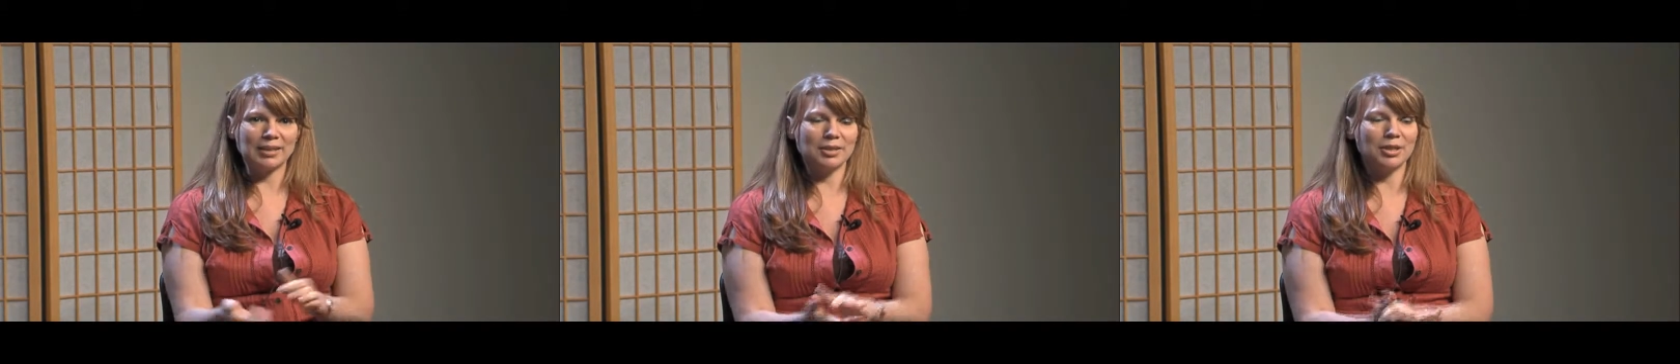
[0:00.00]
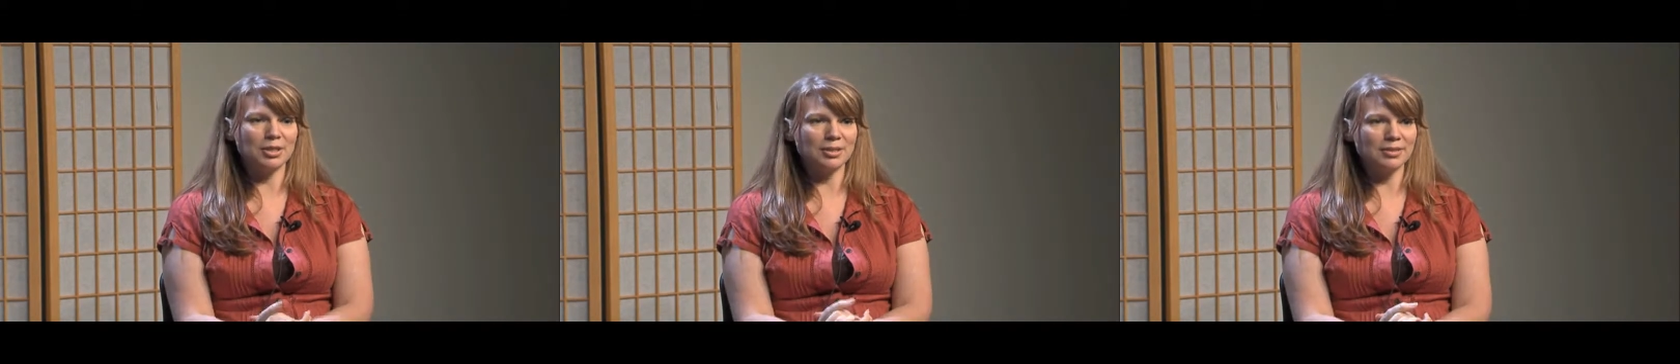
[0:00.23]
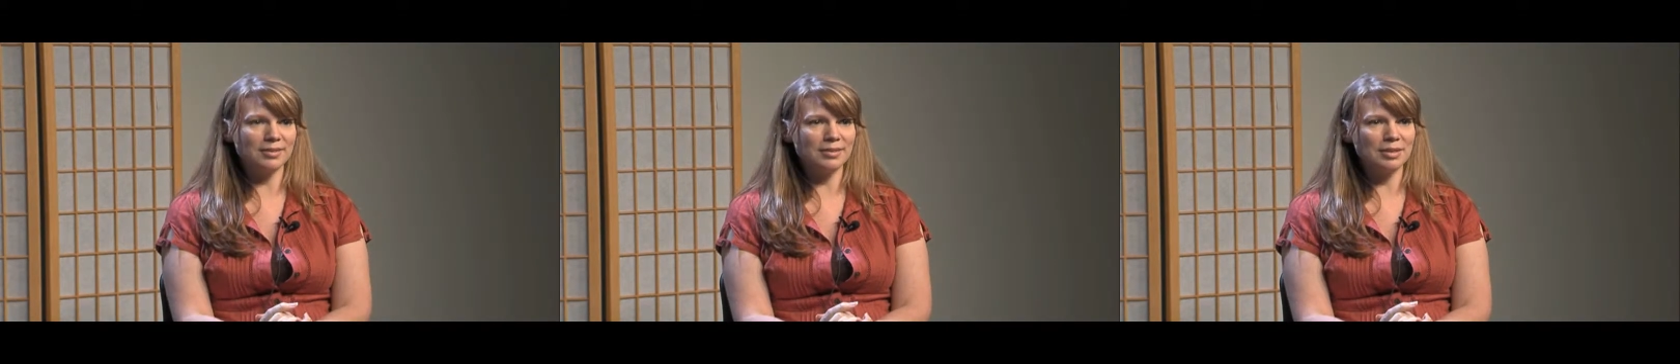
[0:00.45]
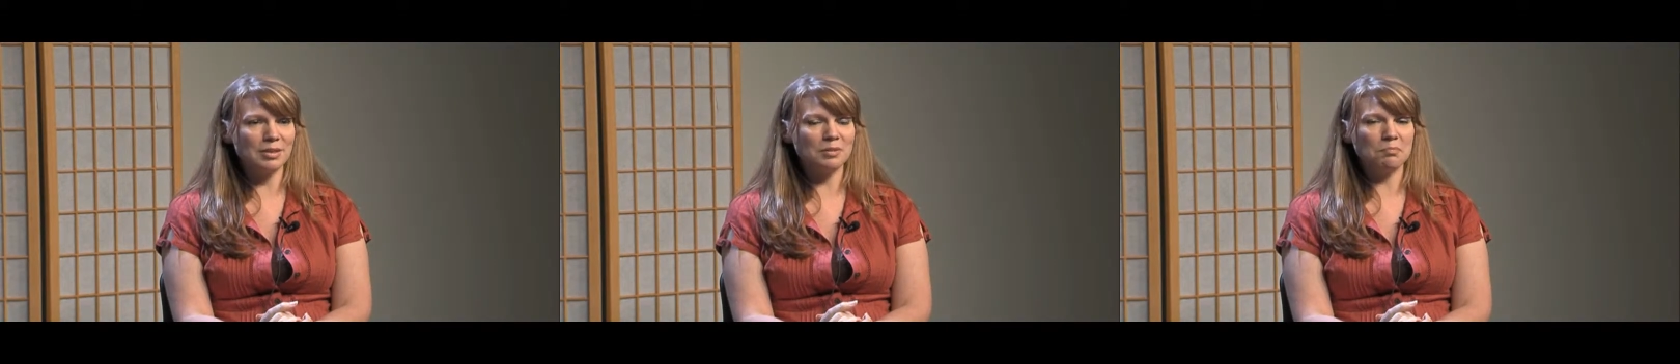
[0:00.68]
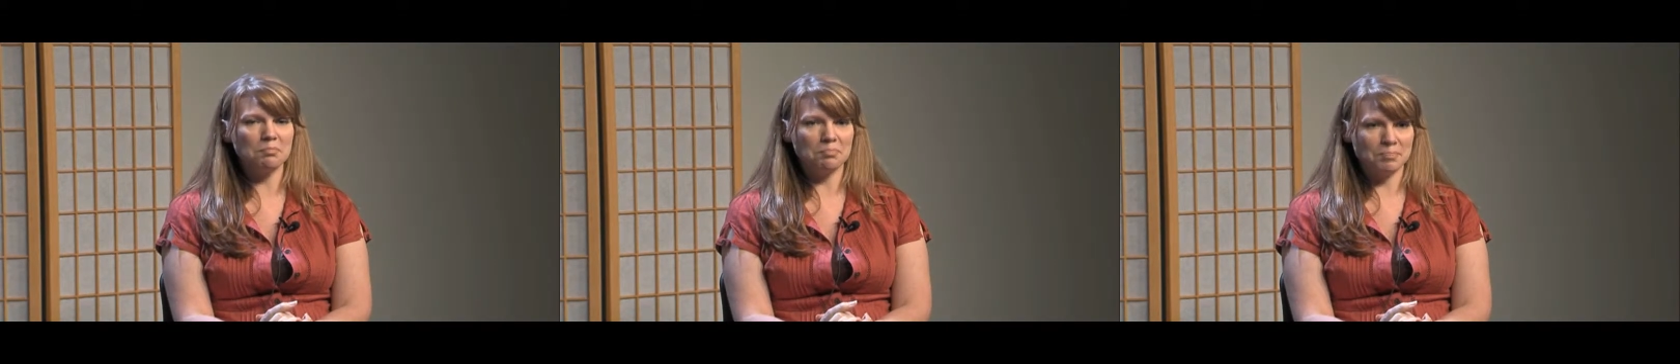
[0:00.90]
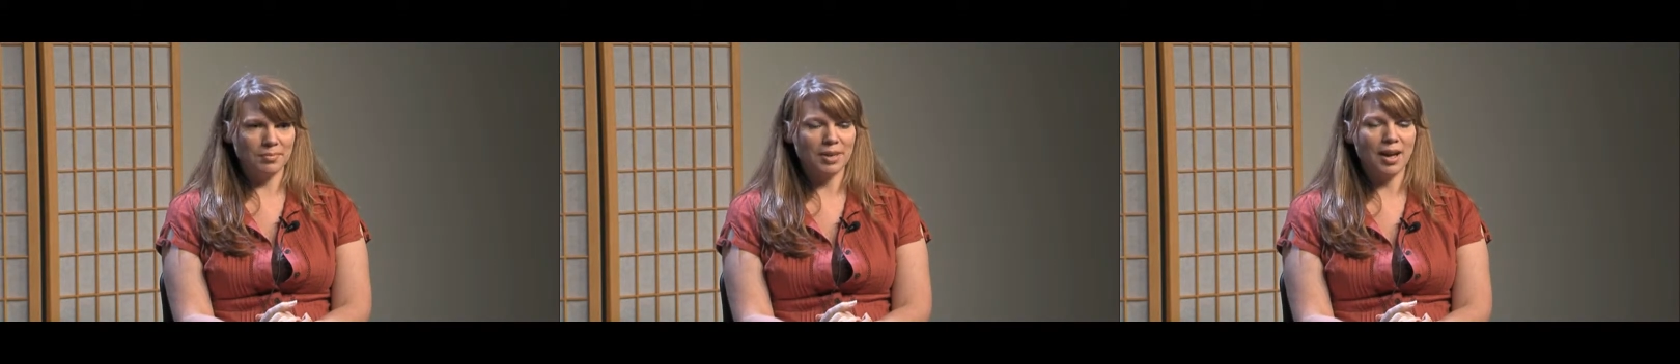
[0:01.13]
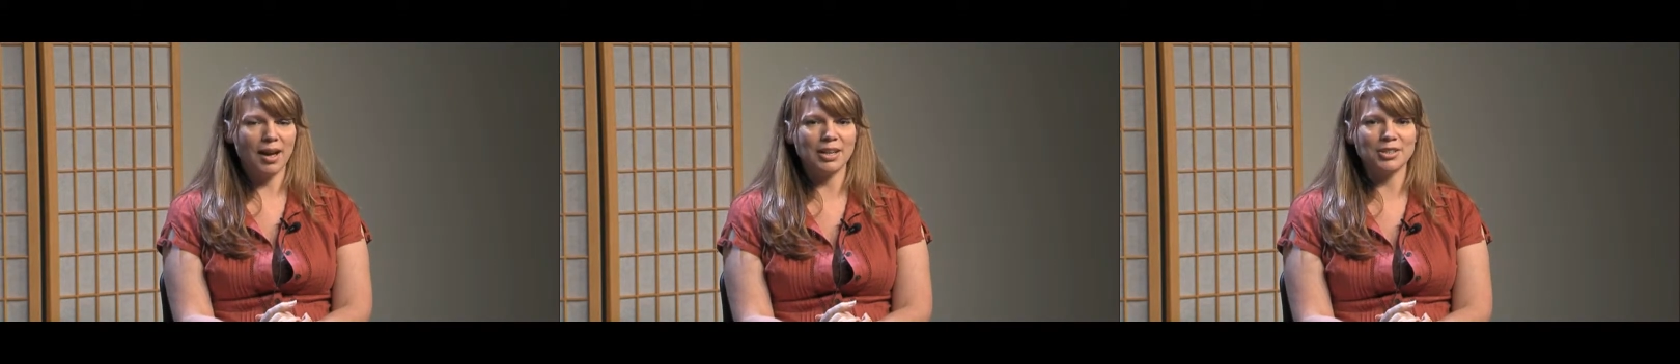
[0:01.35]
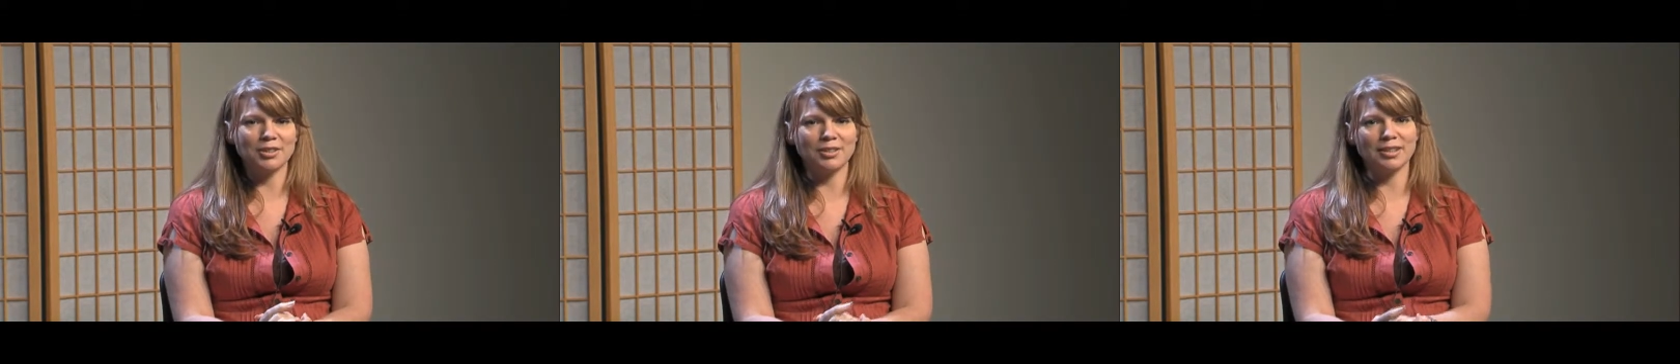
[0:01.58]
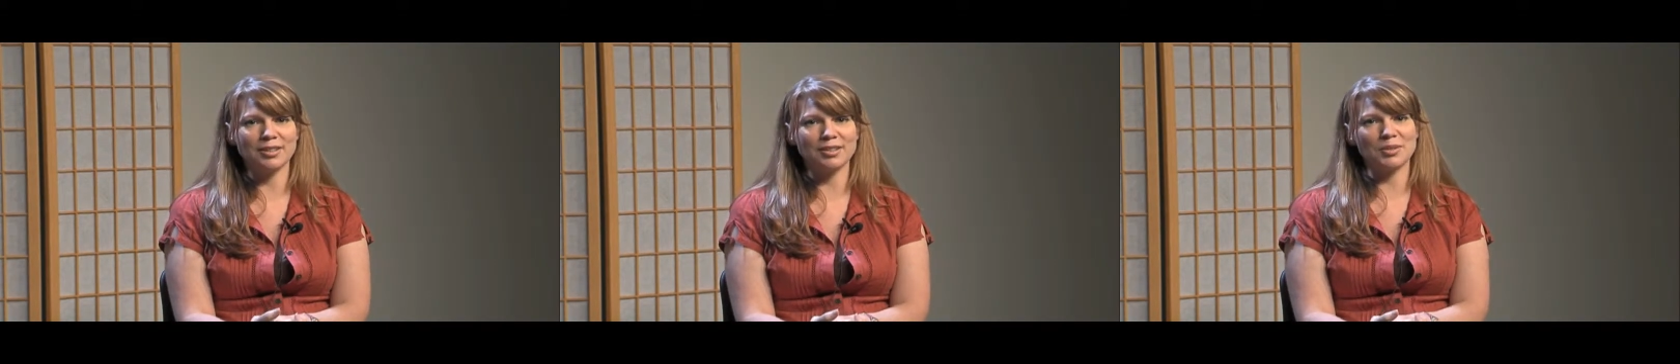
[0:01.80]
curtains, I turn
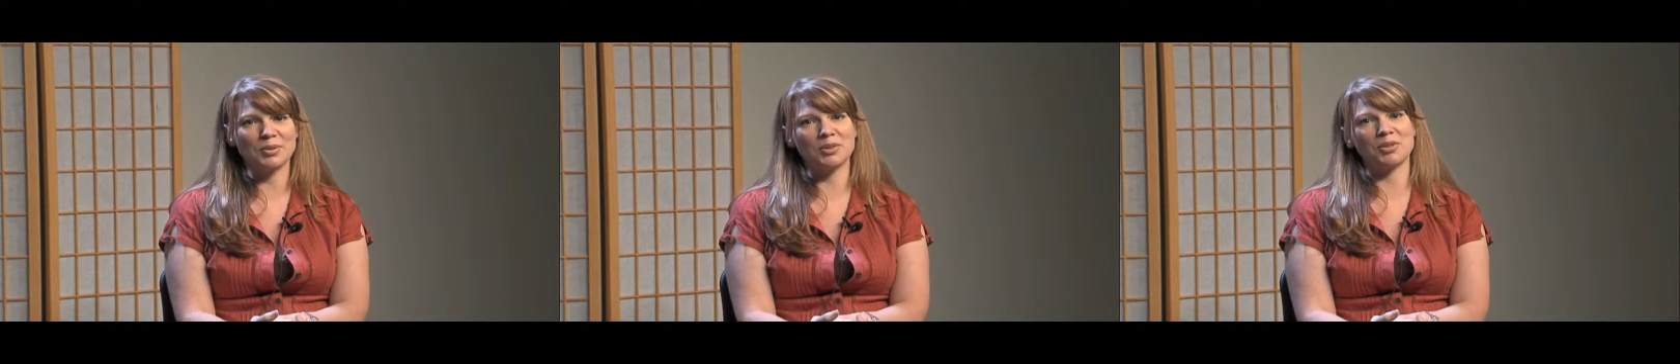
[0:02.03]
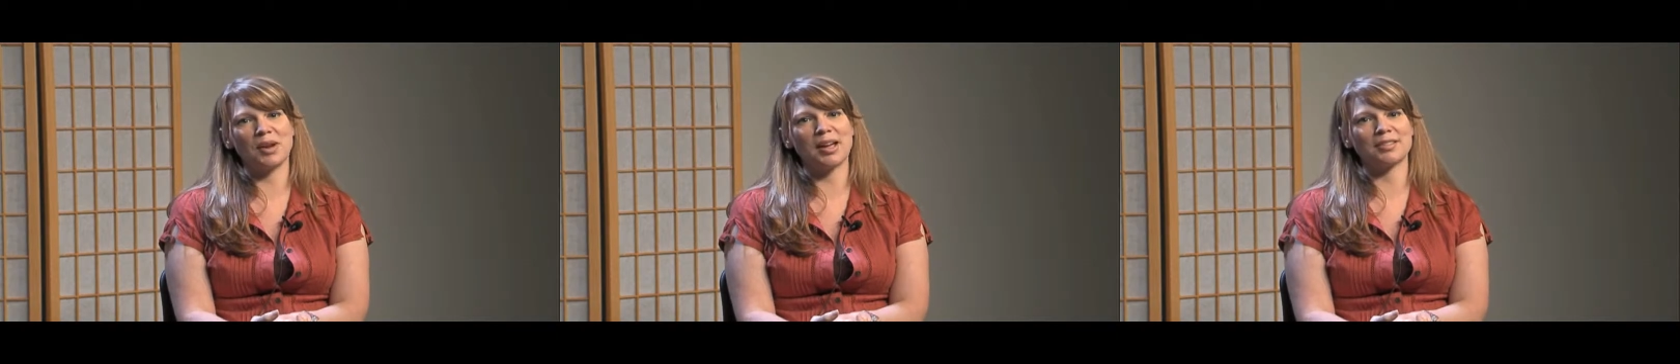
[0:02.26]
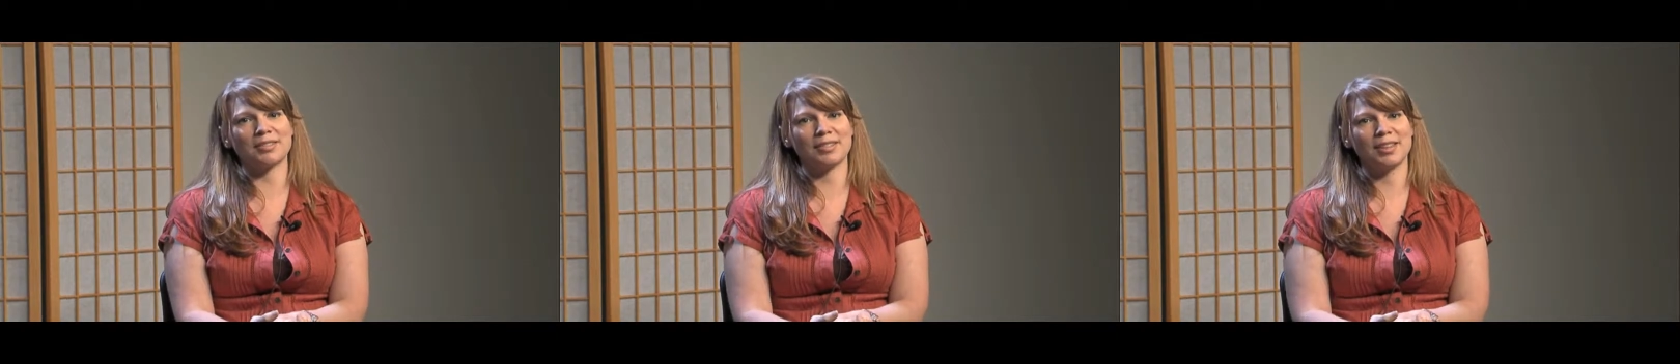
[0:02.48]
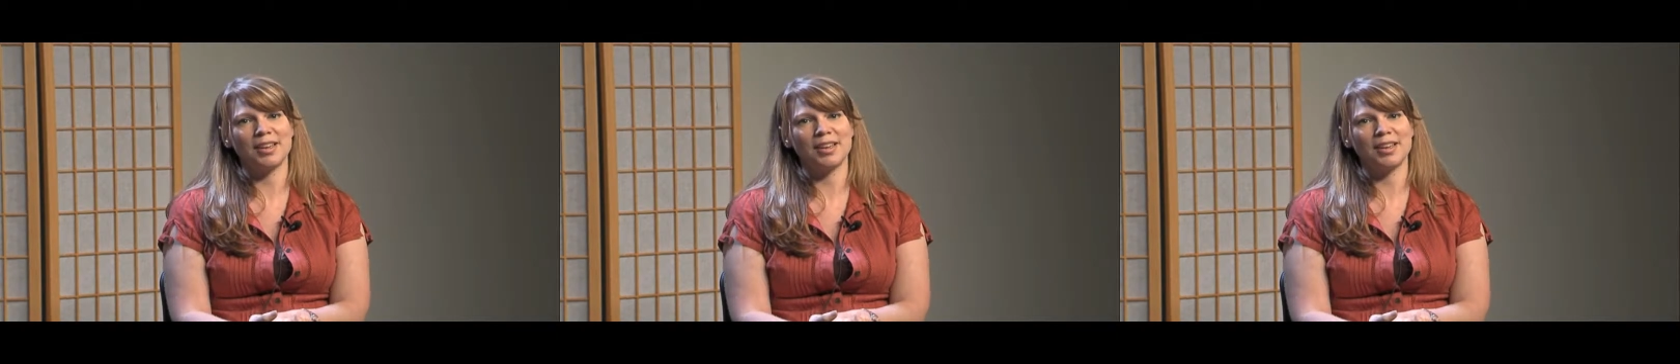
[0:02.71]
it into a dress.